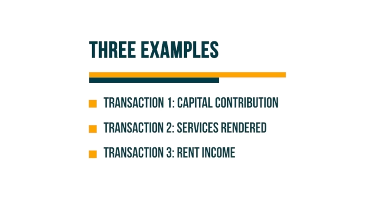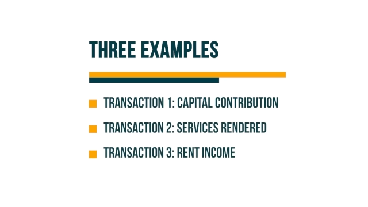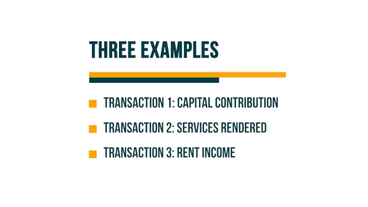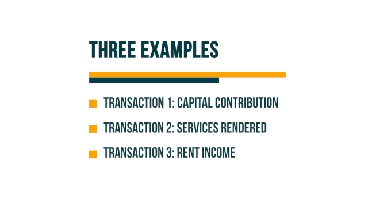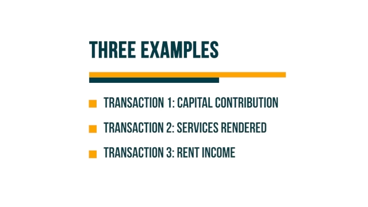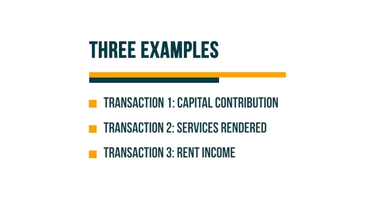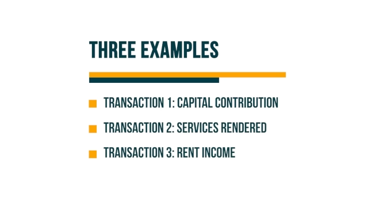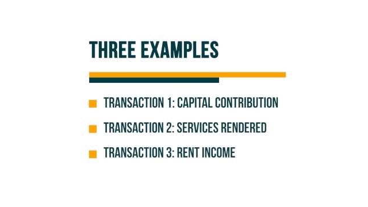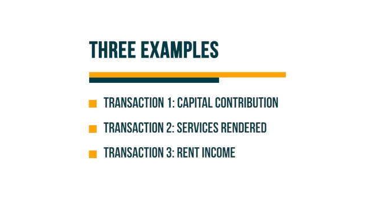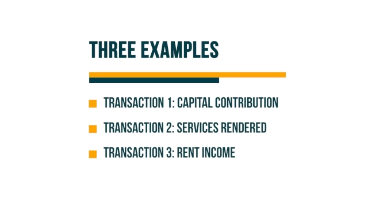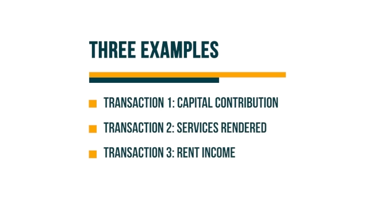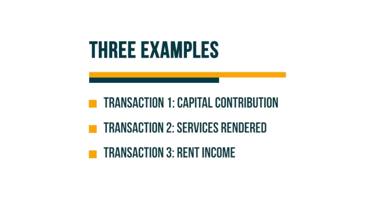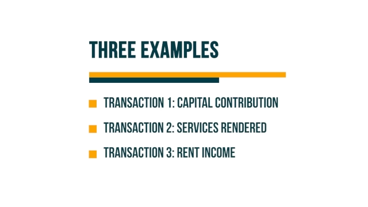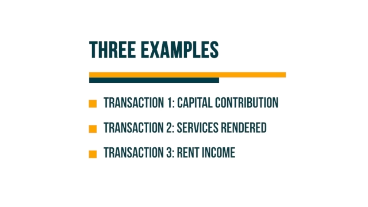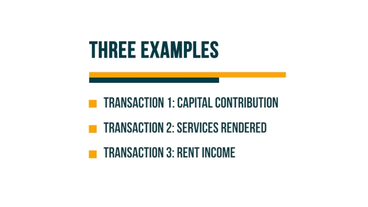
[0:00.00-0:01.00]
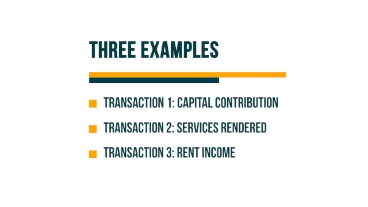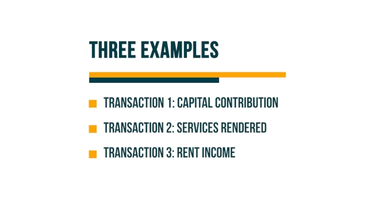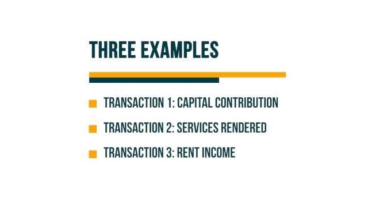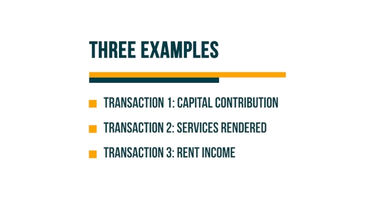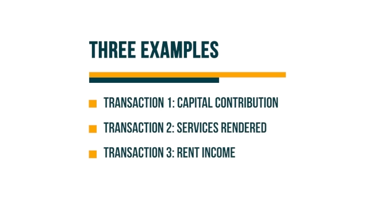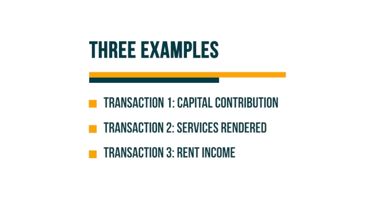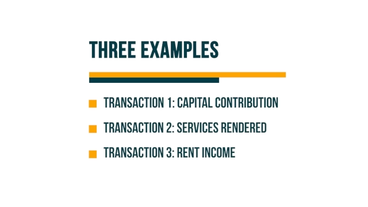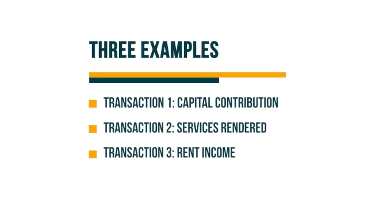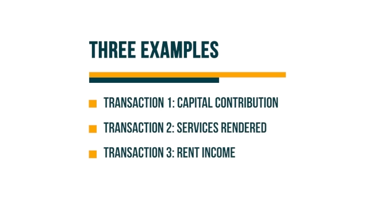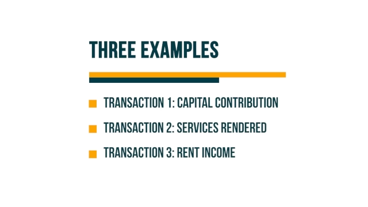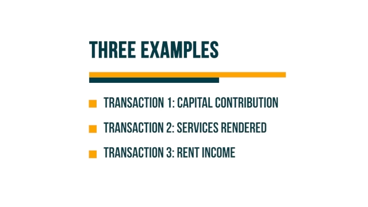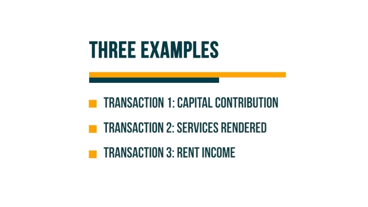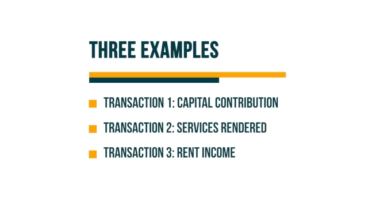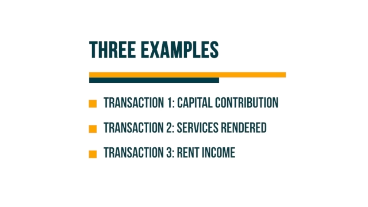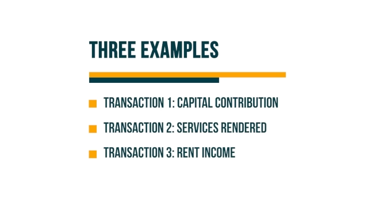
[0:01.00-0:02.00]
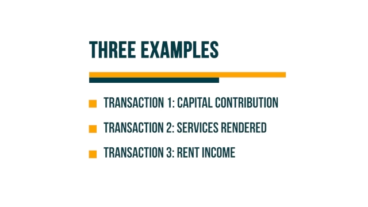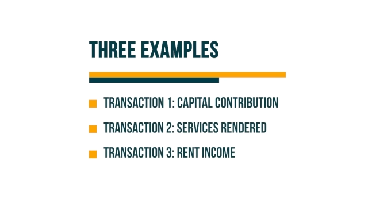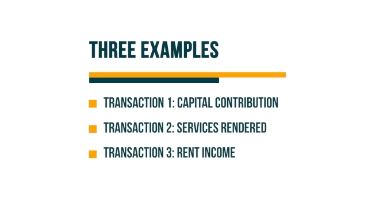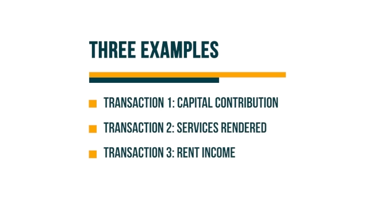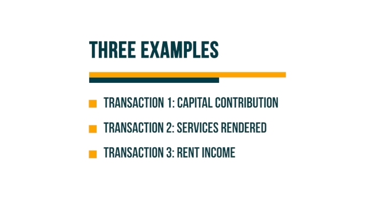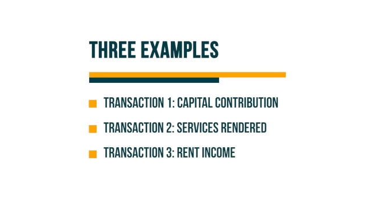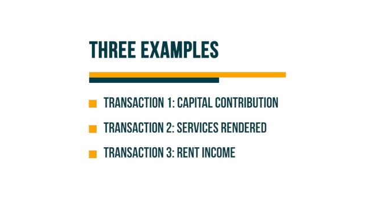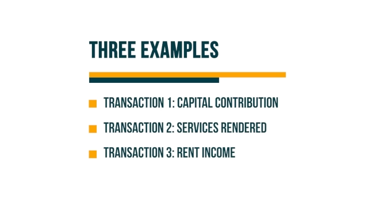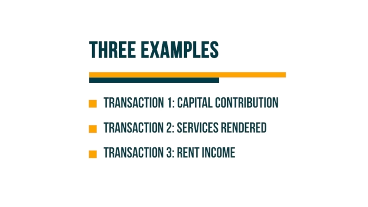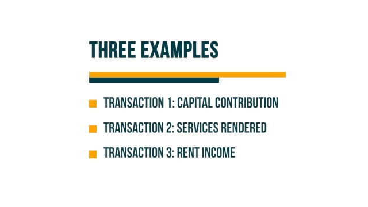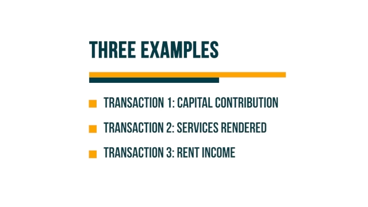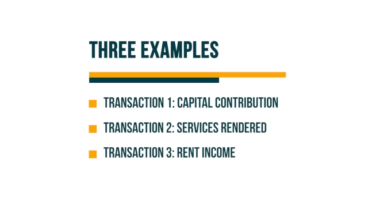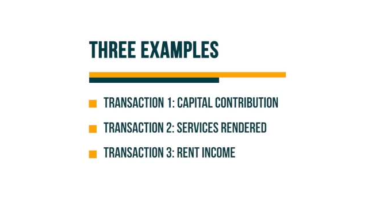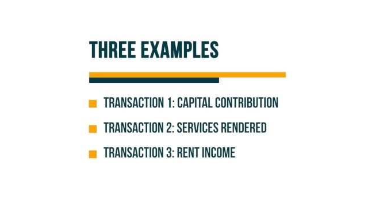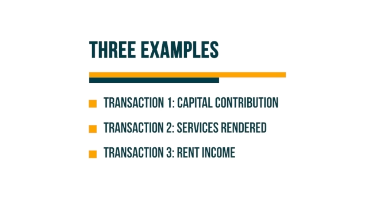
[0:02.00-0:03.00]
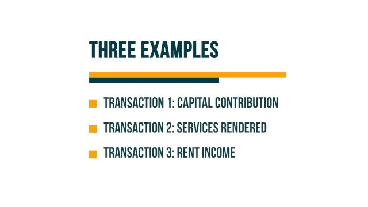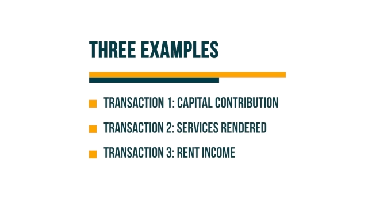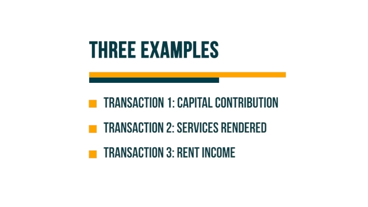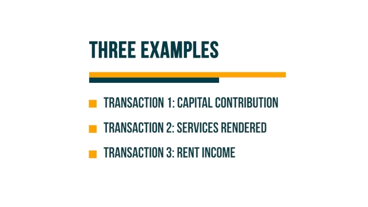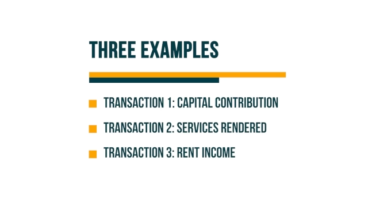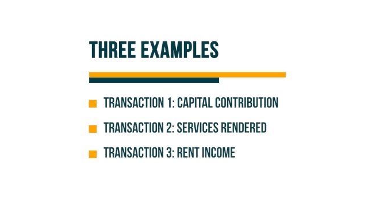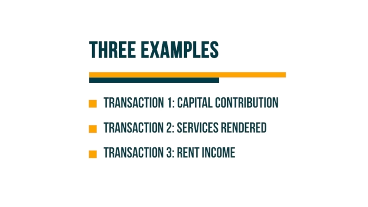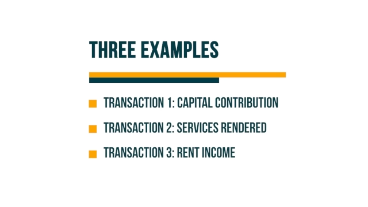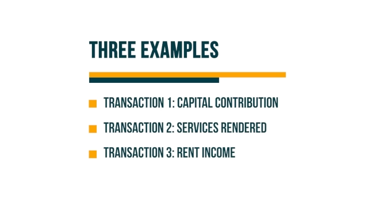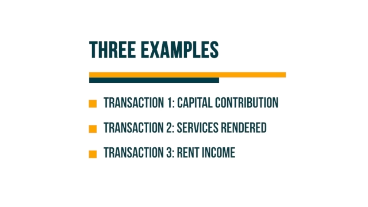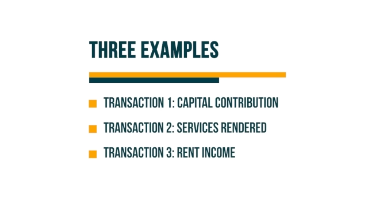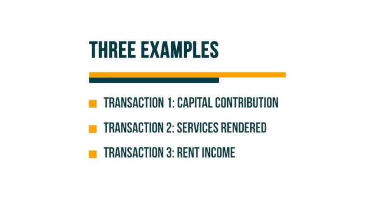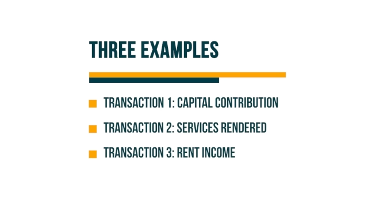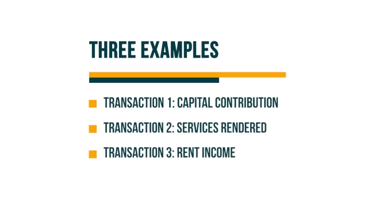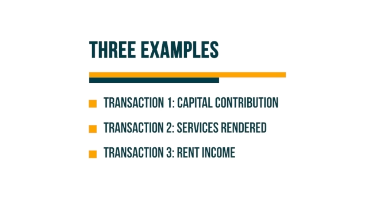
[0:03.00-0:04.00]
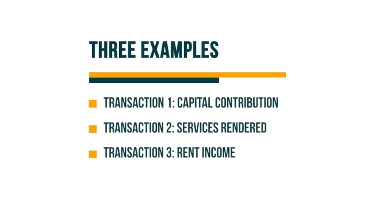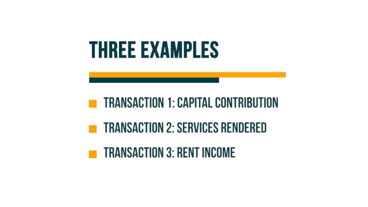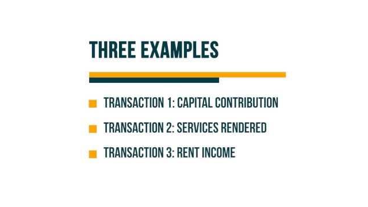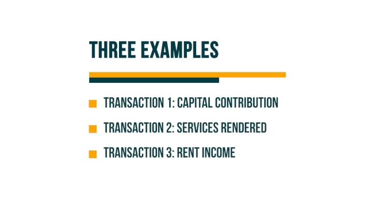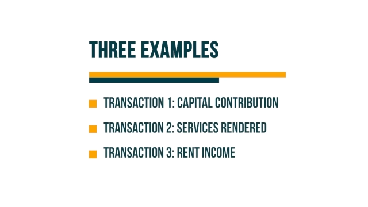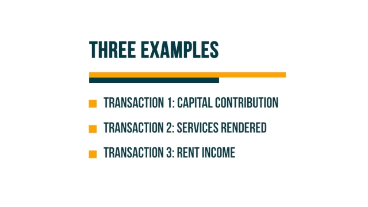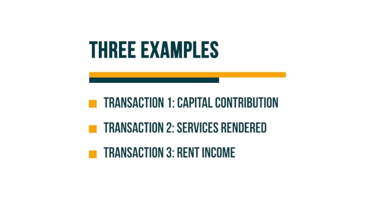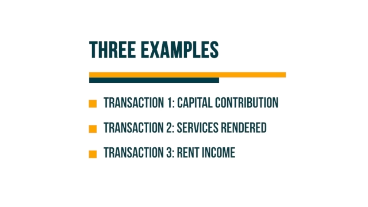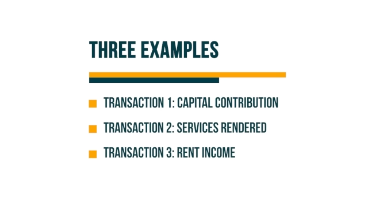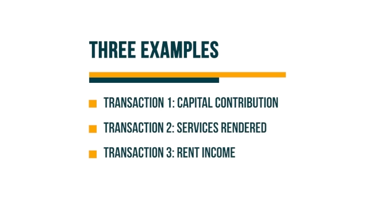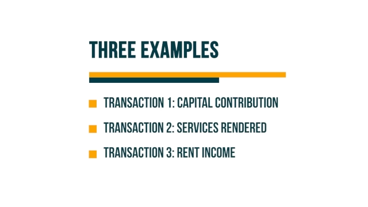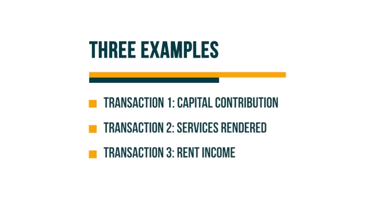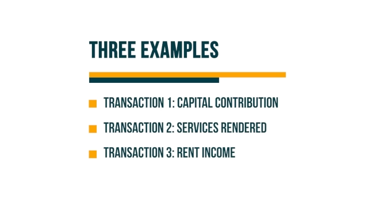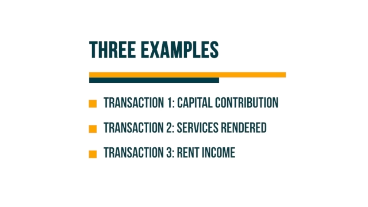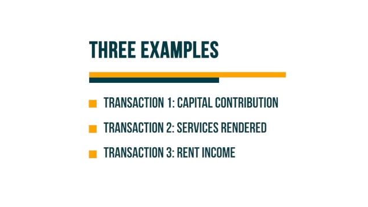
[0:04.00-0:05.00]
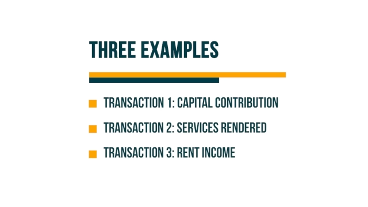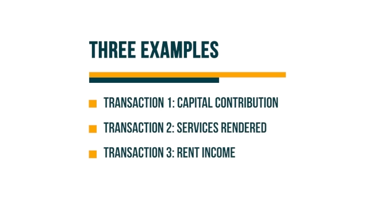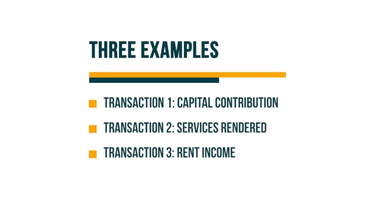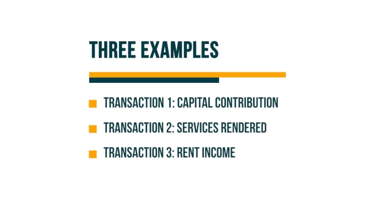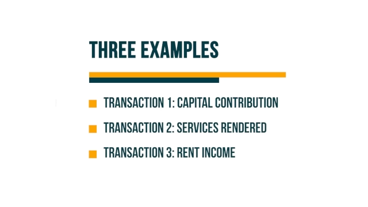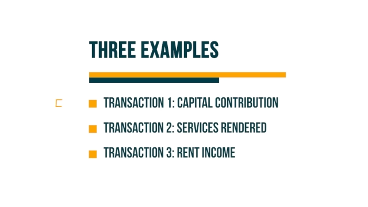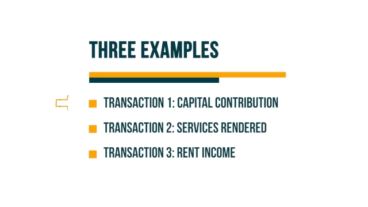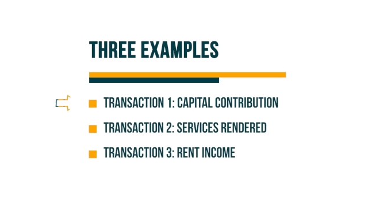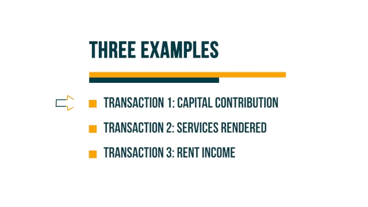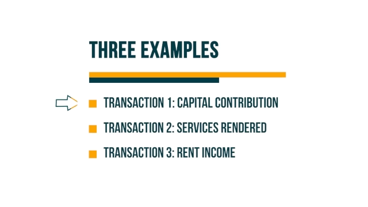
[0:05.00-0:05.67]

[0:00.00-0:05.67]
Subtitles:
(no speaker visible)